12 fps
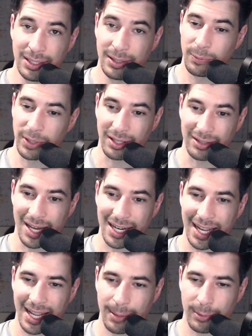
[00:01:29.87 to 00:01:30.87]
with a lot
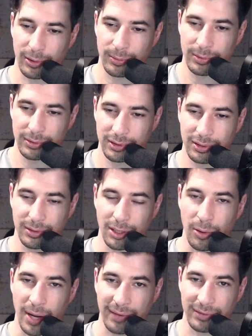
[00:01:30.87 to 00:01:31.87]
of ammo, to
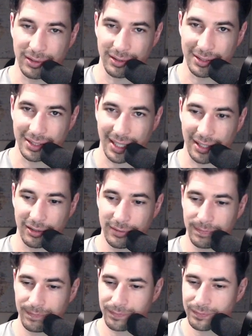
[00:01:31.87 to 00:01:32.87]
go after the center.
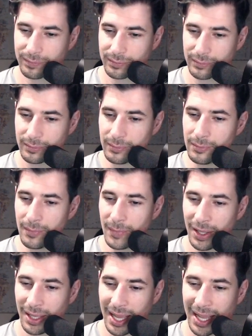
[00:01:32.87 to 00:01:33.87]

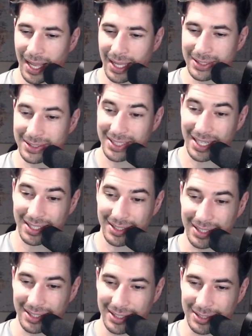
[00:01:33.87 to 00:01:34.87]
And
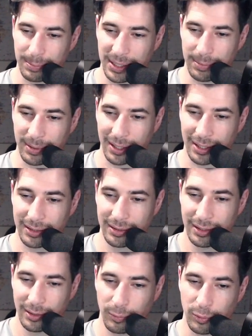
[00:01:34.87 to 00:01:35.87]
secondly, this b-pawn
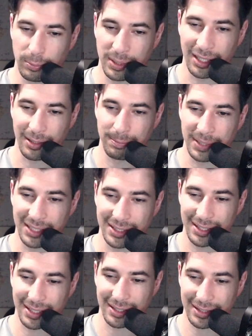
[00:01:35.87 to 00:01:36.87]
will be on
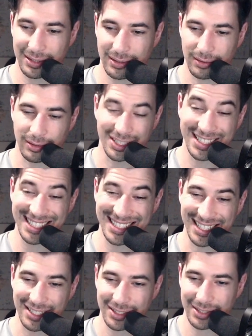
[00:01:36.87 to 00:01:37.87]
b6 or
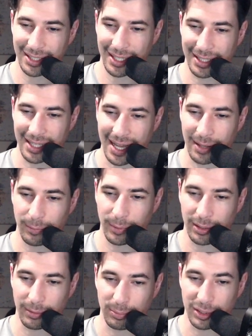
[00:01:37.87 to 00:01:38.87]
c6, and that
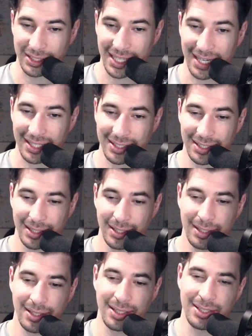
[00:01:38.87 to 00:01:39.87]
will protect
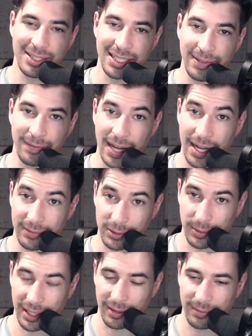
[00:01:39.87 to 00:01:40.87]
the d5
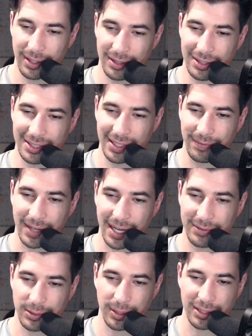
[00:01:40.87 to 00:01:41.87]
square. The
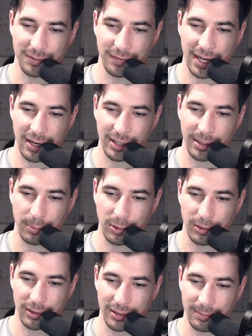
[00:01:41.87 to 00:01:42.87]
d5 square is very
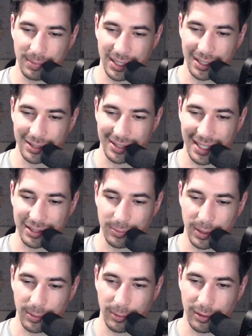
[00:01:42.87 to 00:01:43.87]
important because that's
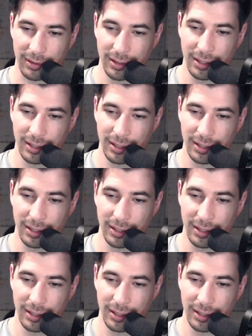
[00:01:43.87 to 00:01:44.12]
where we're